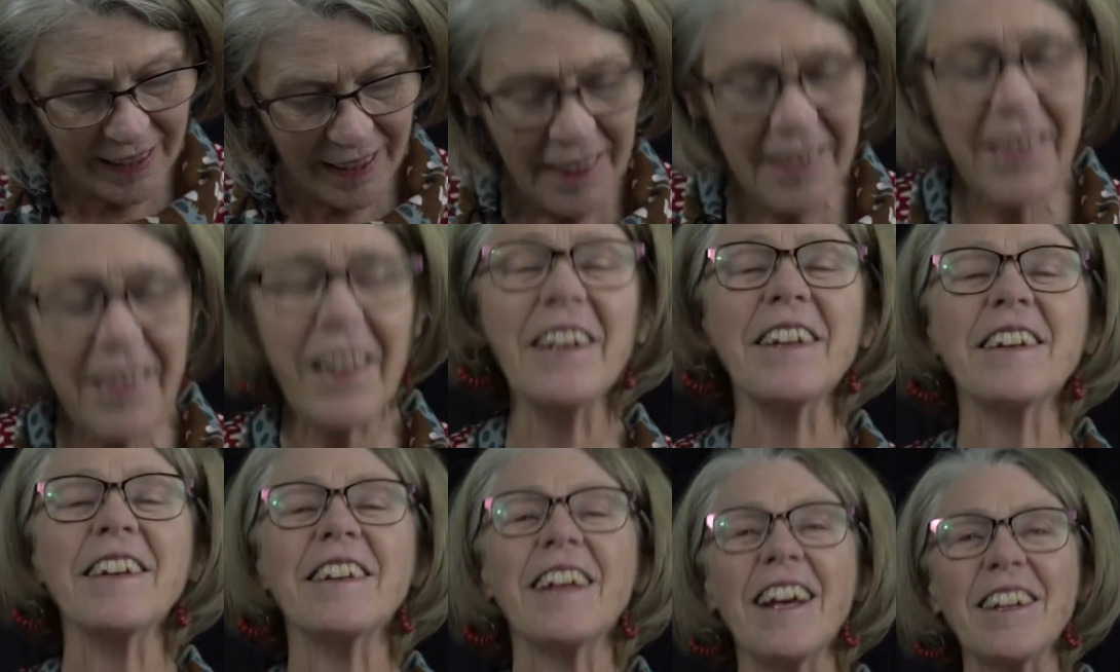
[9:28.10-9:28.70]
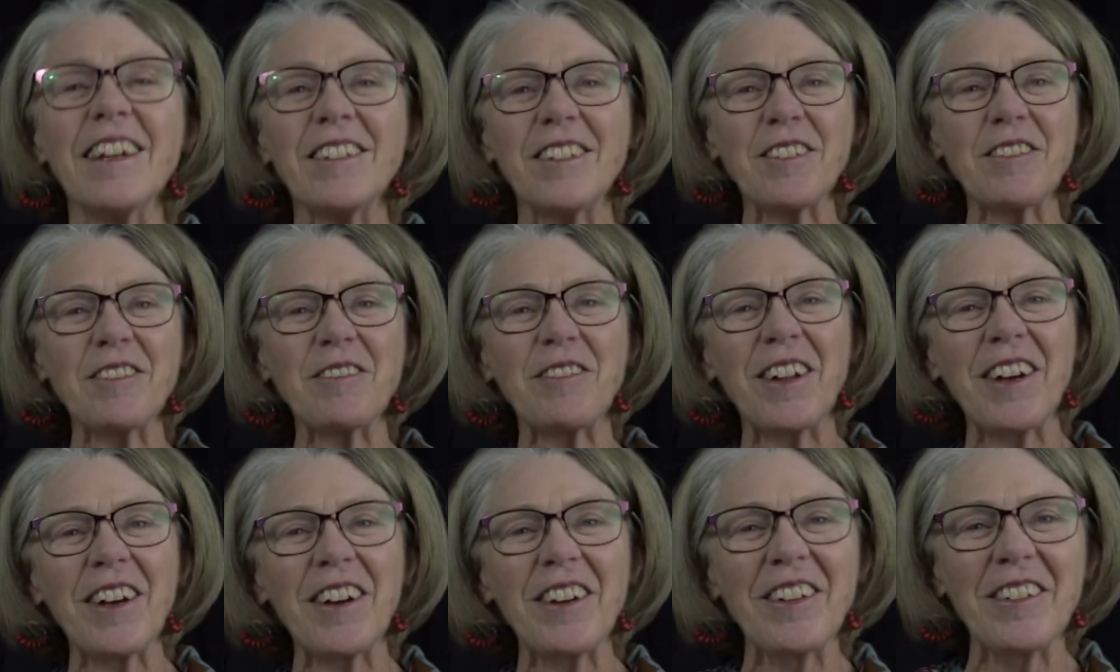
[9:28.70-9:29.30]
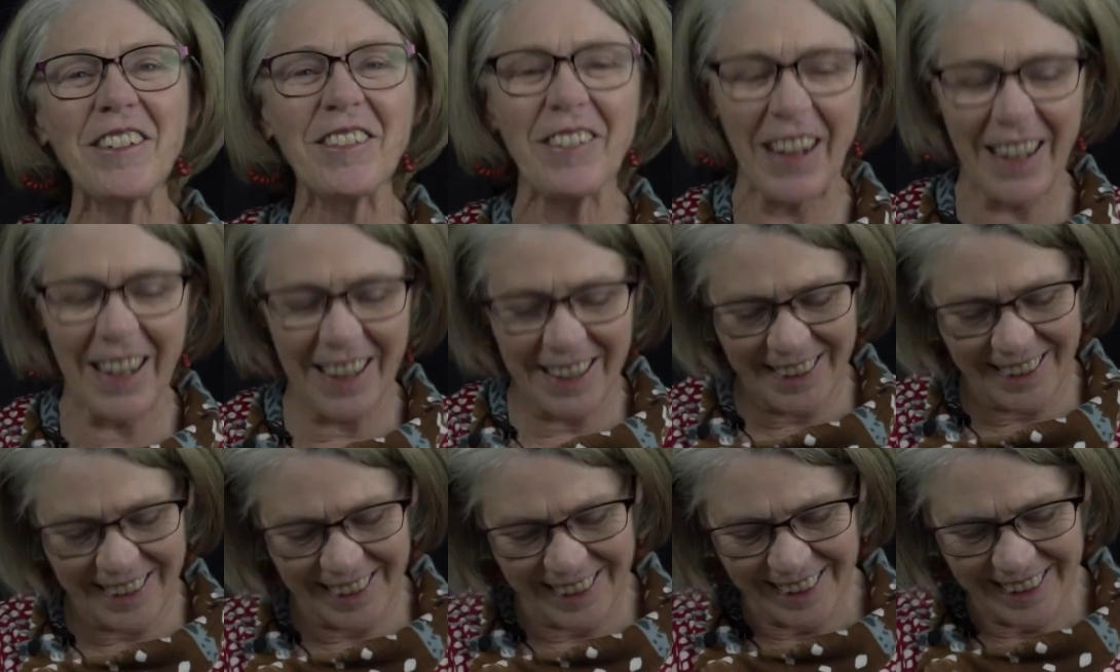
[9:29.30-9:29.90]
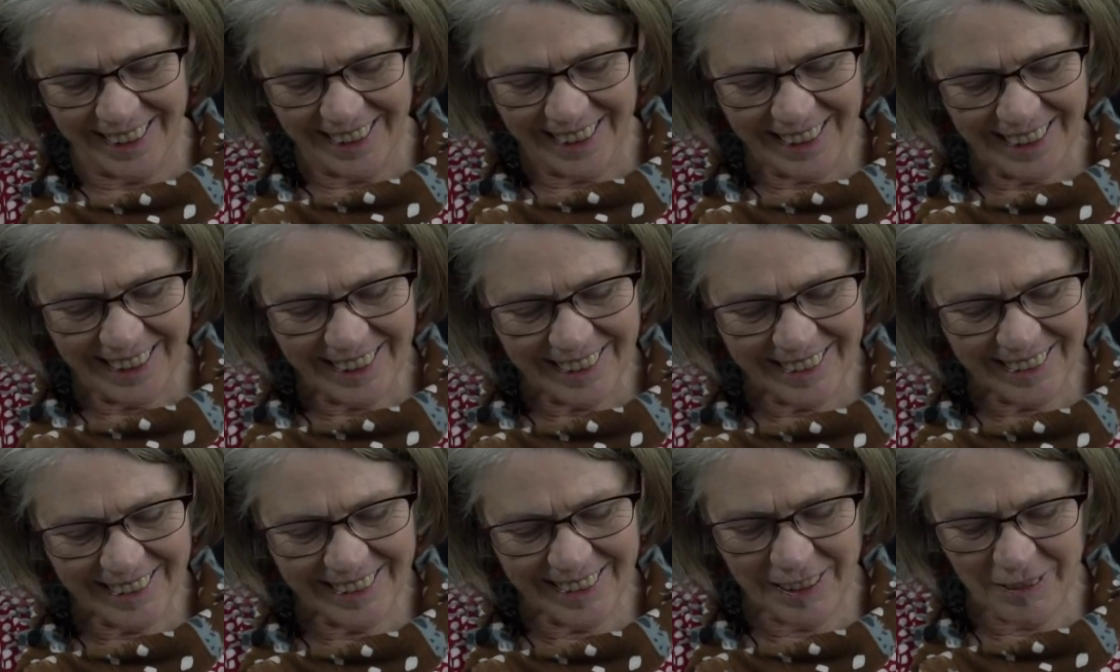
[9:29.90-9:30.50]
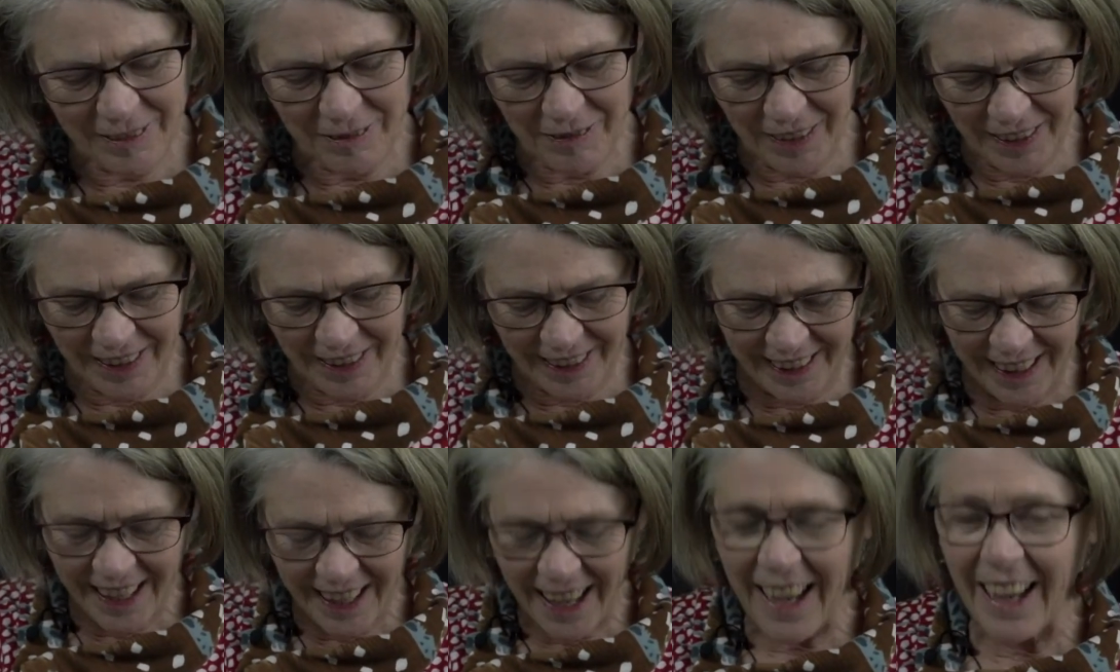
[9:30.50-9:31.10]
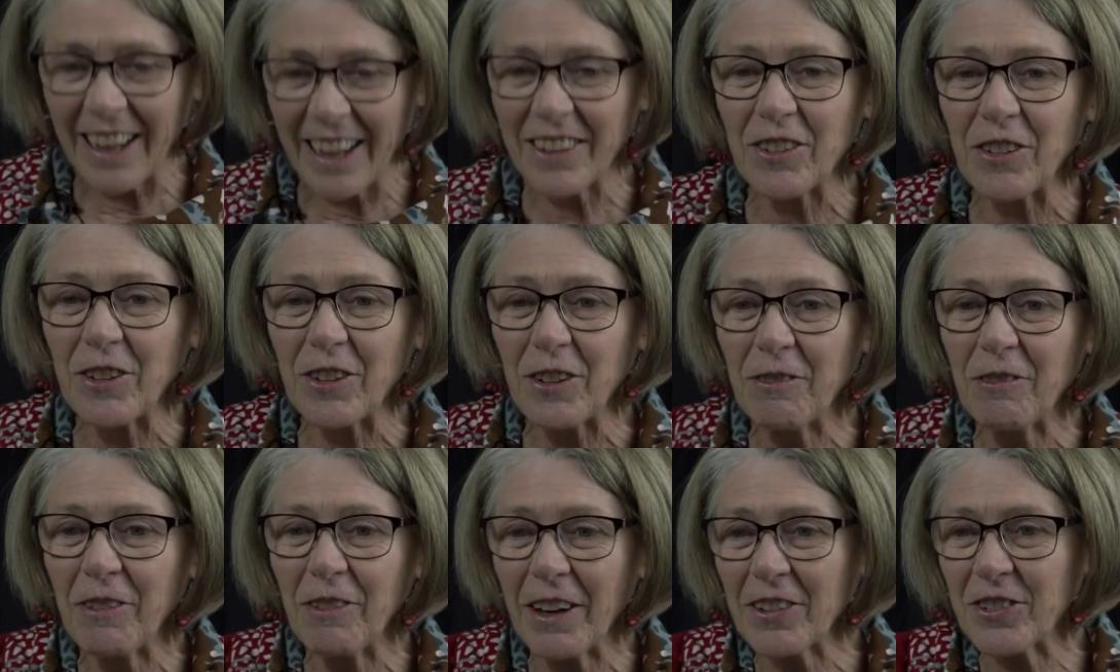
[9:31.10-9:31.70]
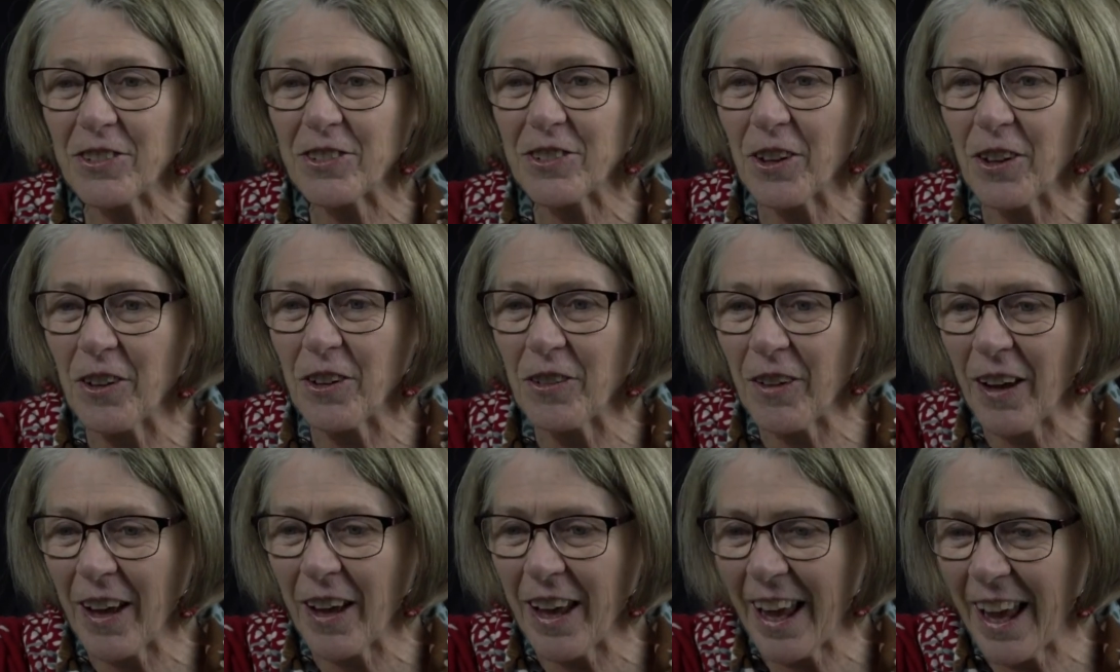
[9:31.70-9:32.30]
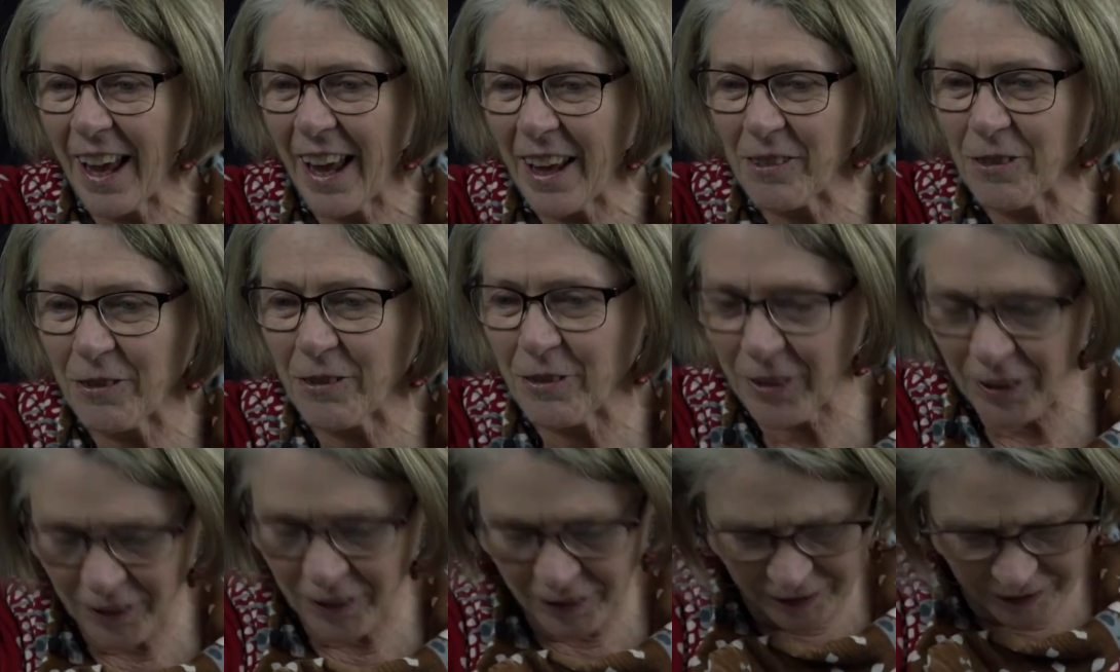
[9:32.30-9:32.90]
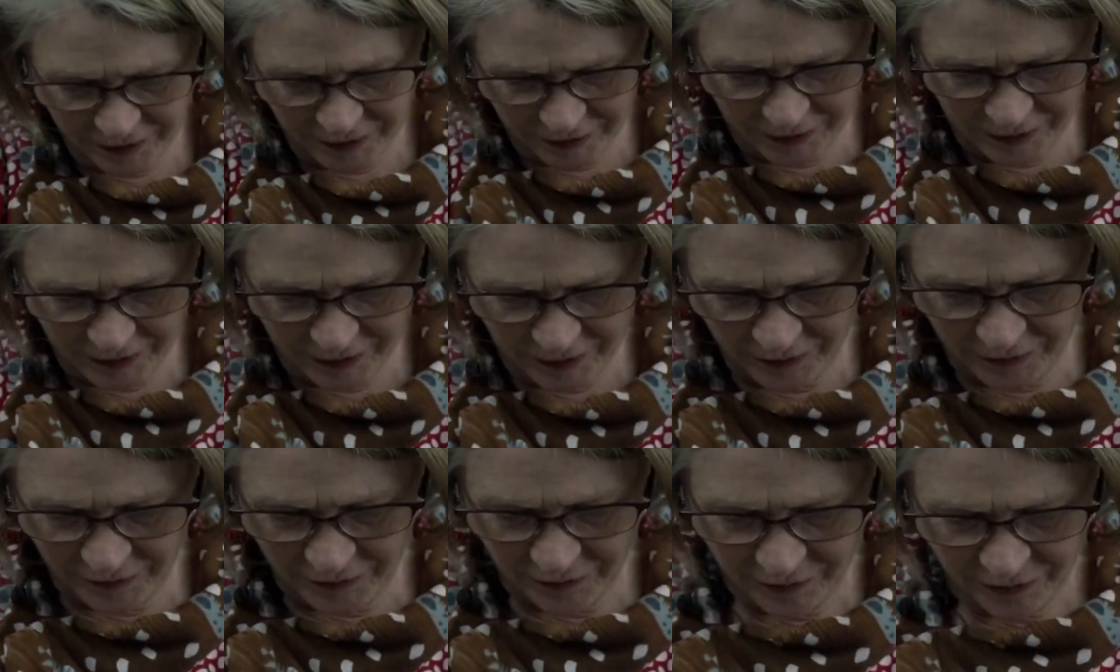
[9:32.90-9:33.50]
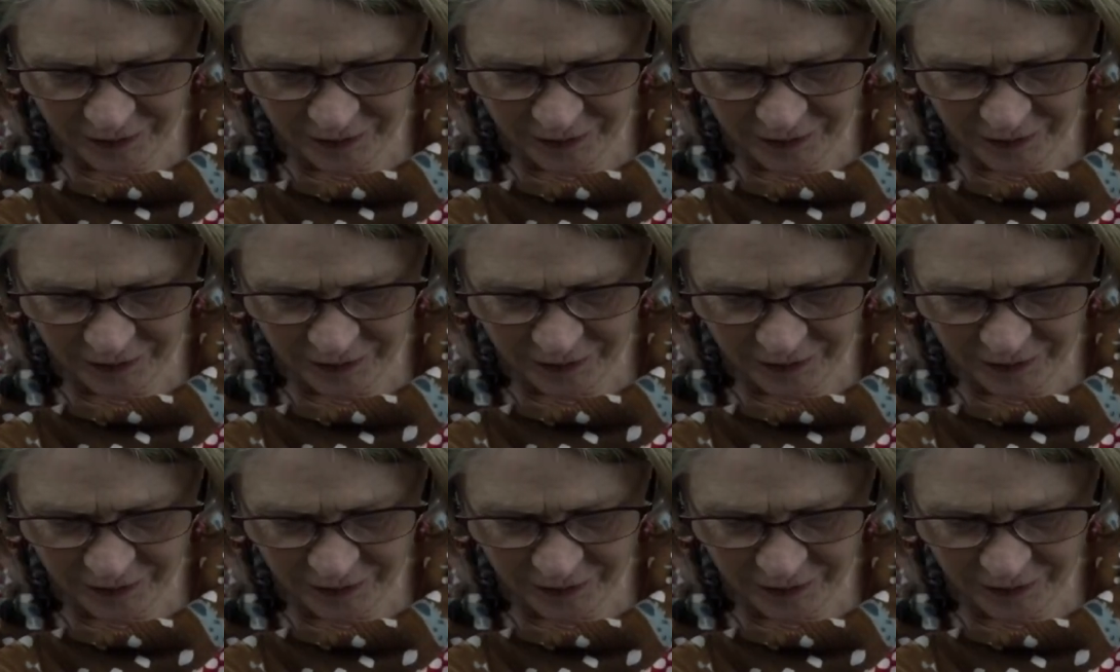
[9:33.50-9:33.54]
Then it hasn't flown away, said Molly, and she rushed over and felt it too.